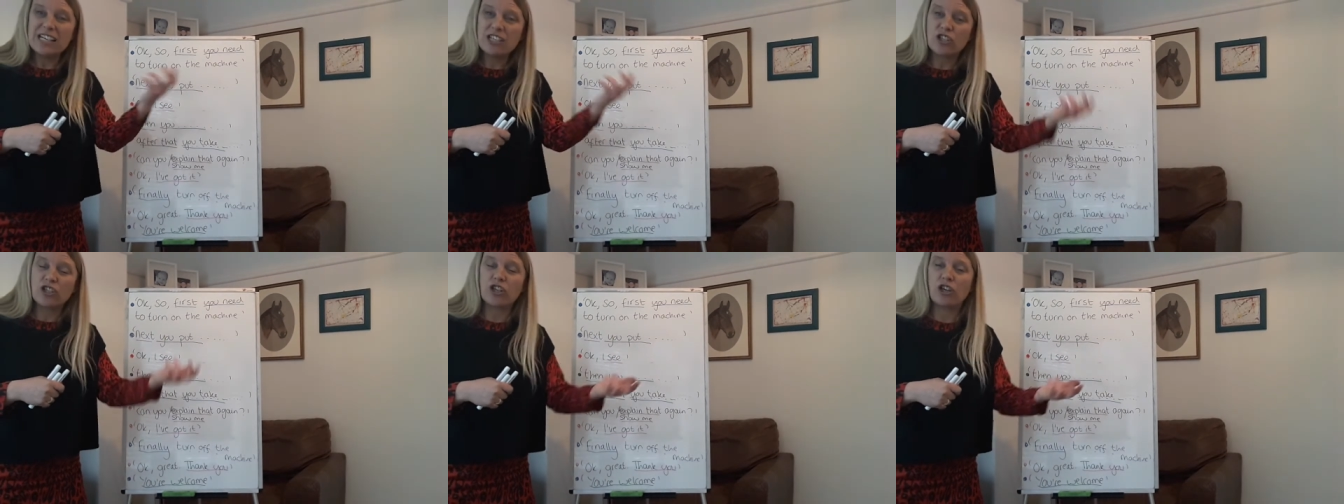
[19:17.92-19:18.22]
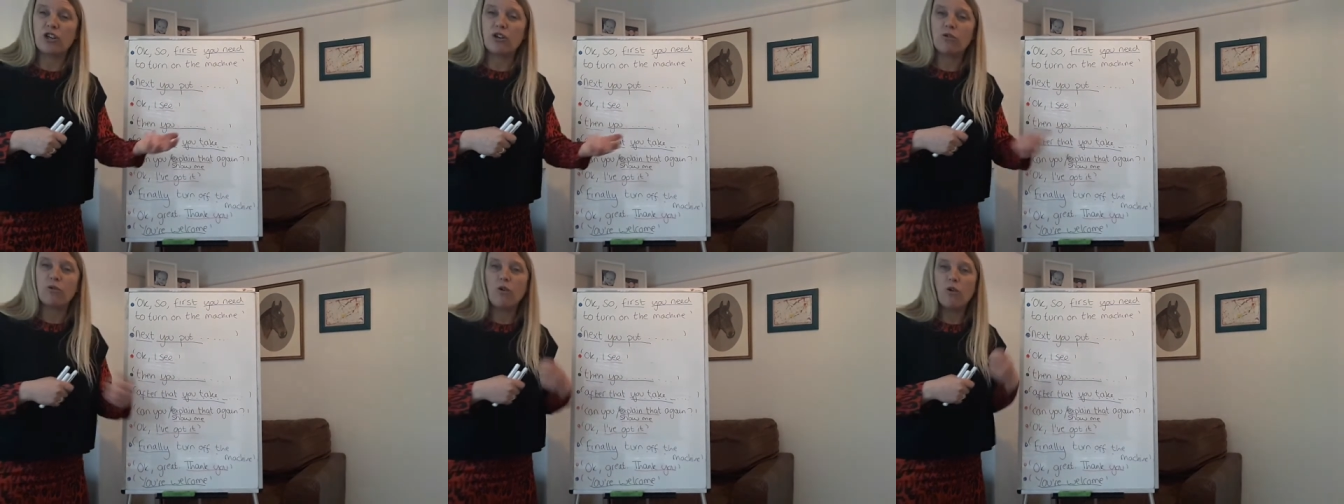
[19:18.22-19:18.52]

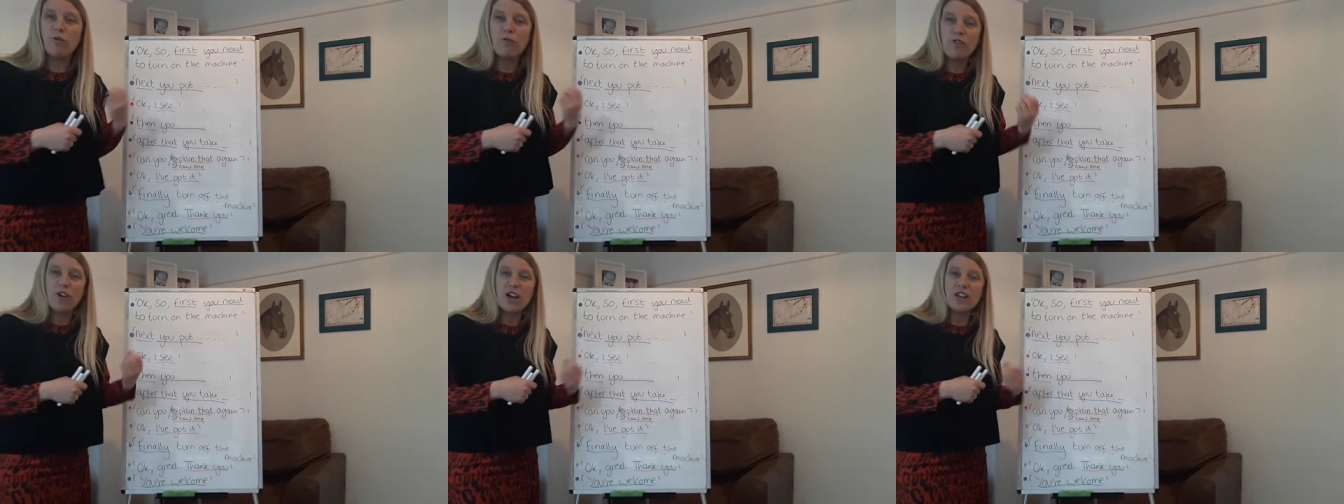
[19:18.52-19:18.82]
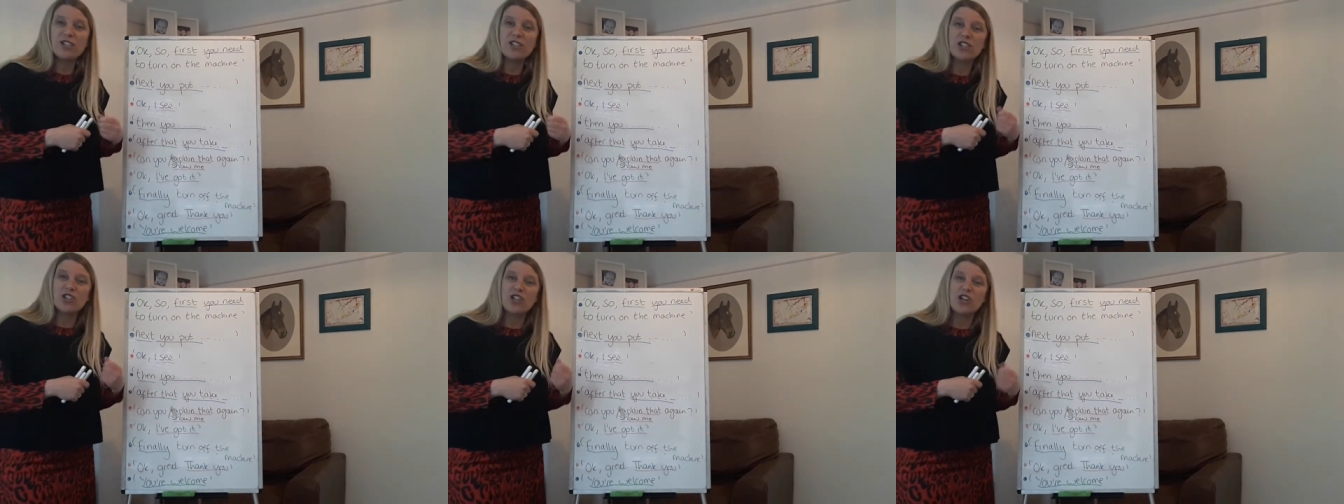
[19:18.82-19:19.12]
to, or
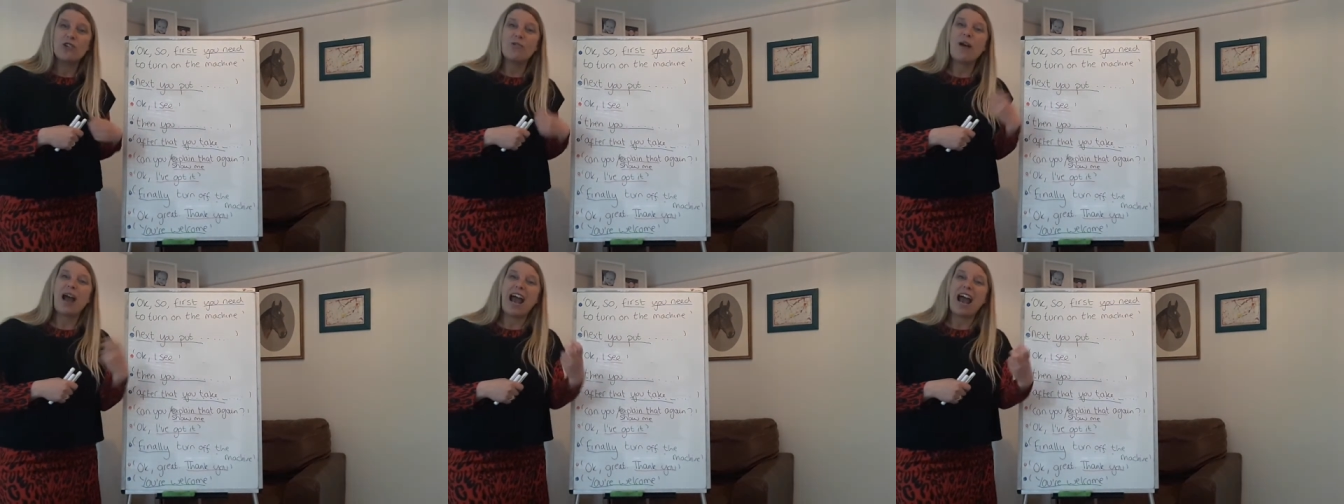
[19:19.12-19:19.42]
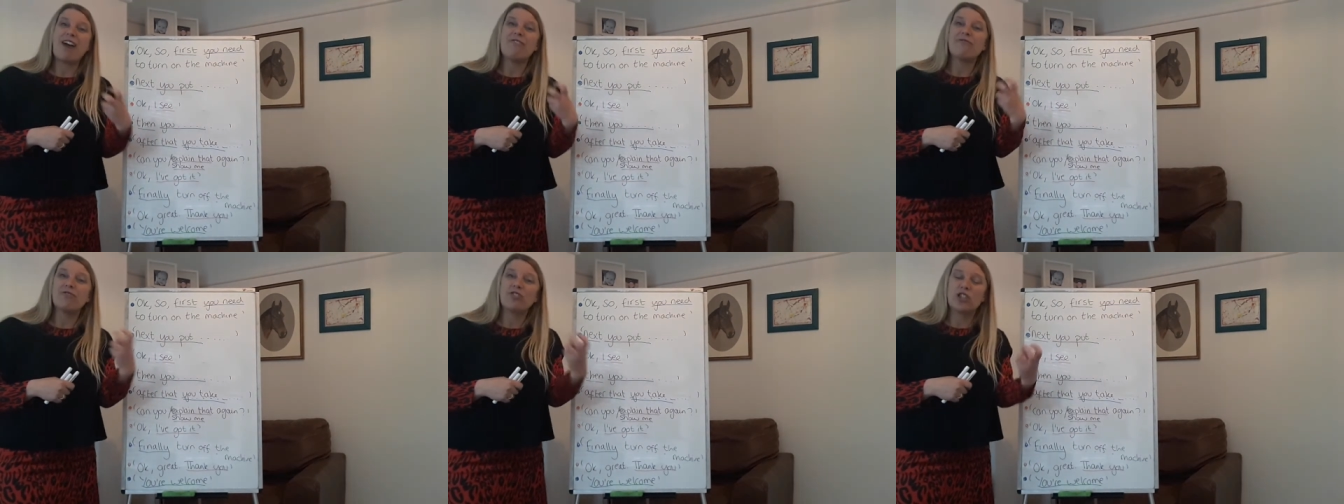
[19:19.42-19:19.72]
first you
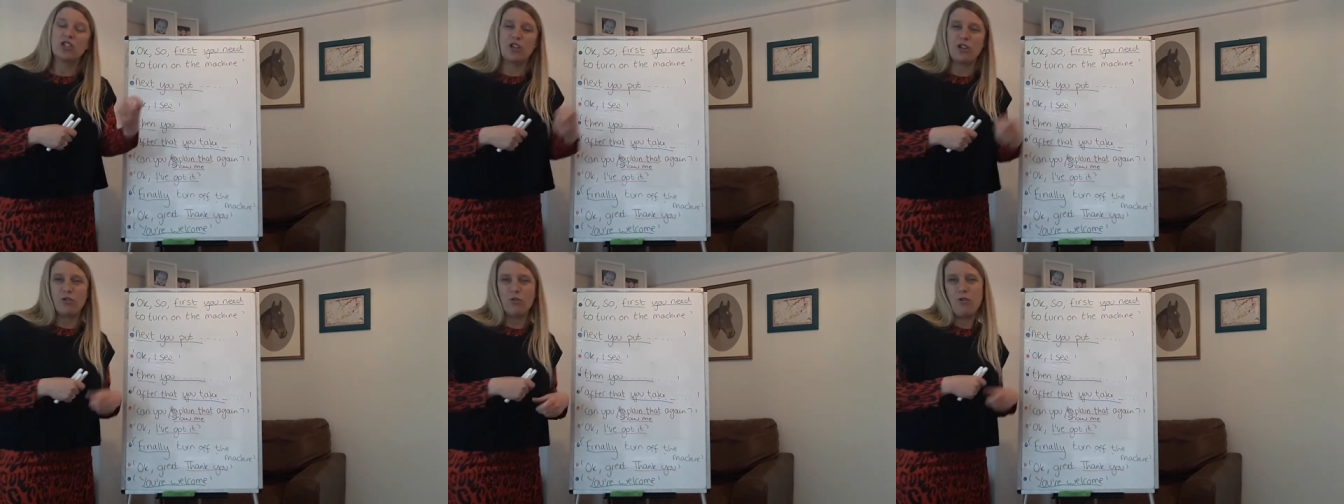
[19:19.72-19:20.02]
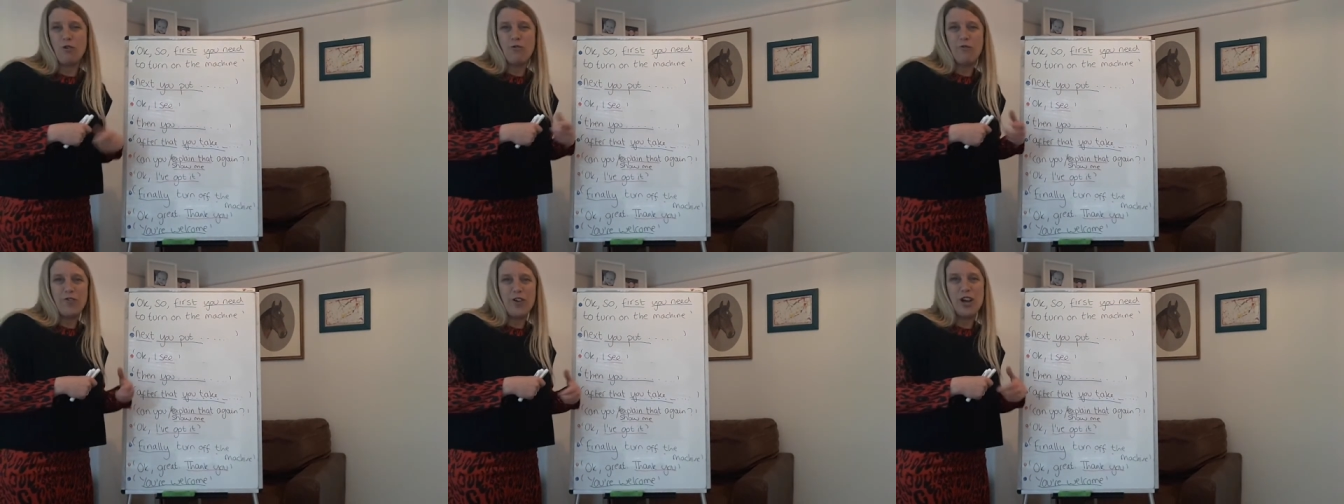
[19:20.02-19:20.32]
have to,
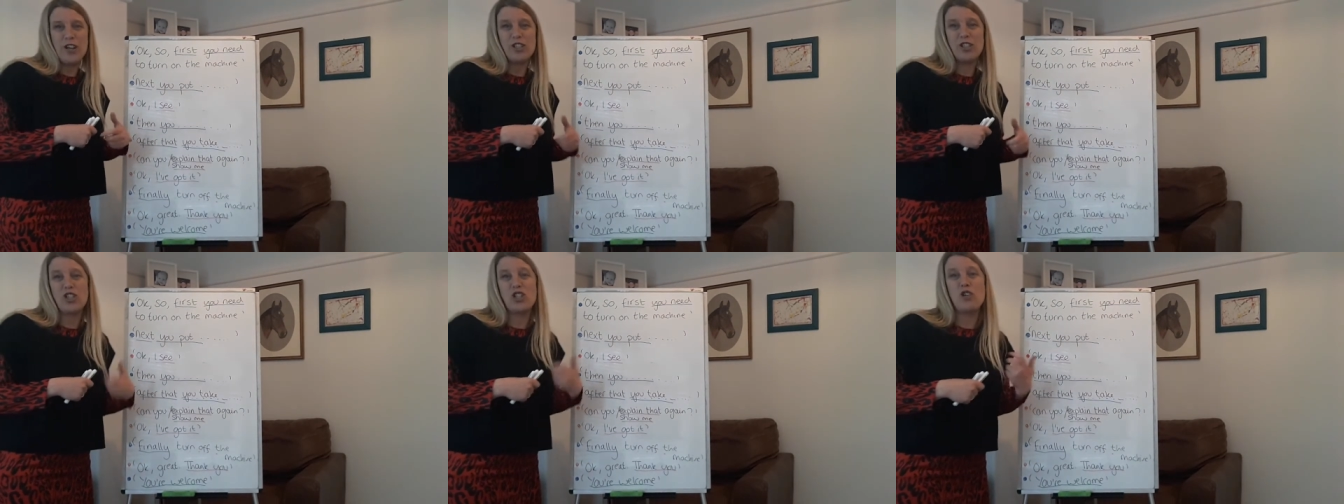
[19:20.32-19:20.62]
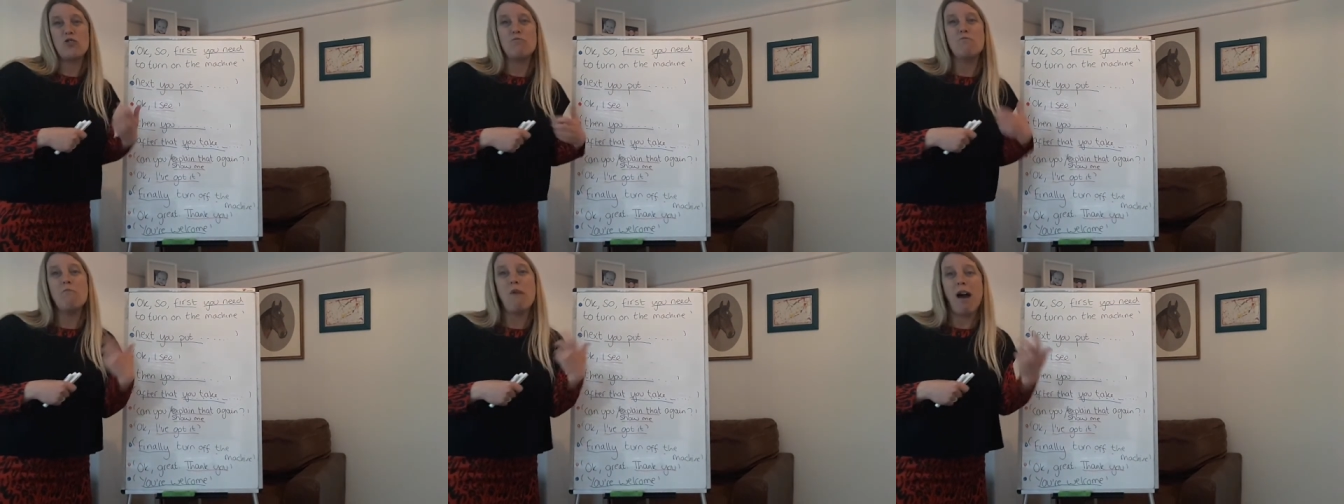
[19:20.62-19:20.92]
or first
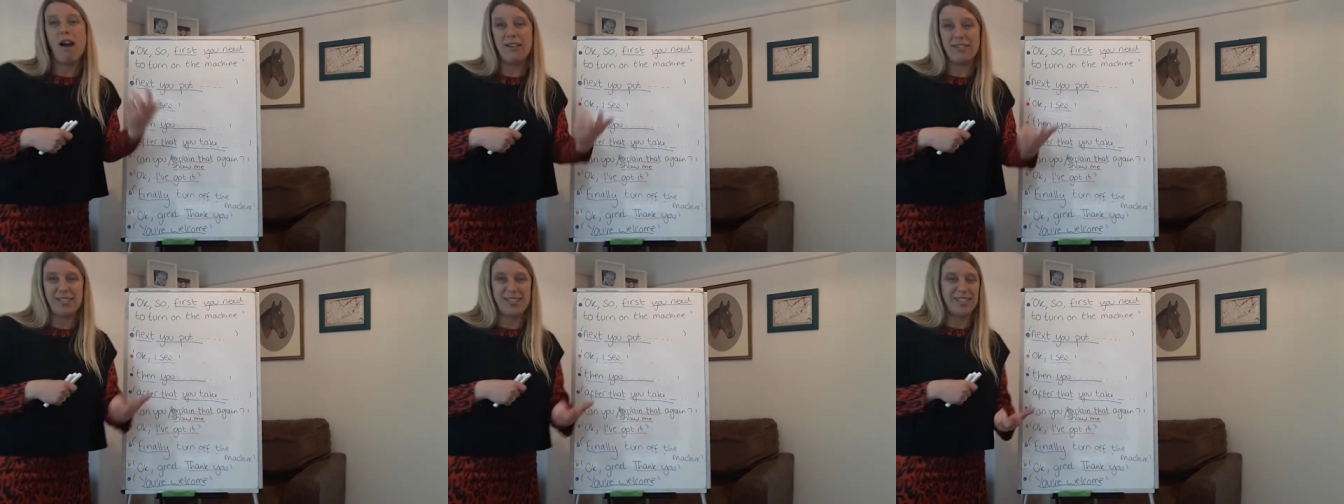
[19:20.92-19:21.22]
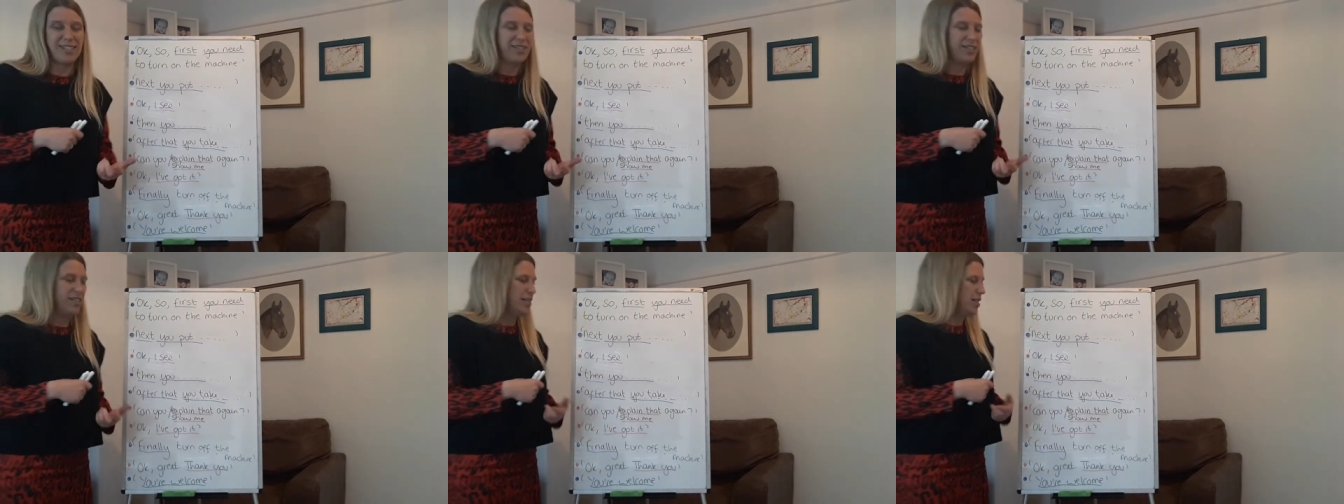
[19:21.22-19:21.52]
you
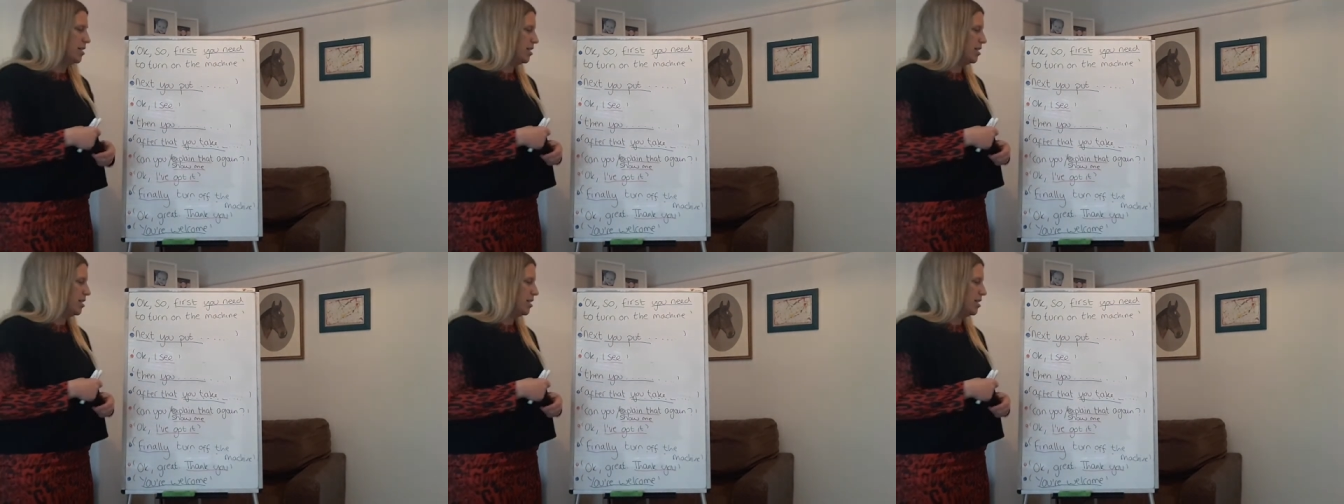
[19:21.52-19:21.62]
must.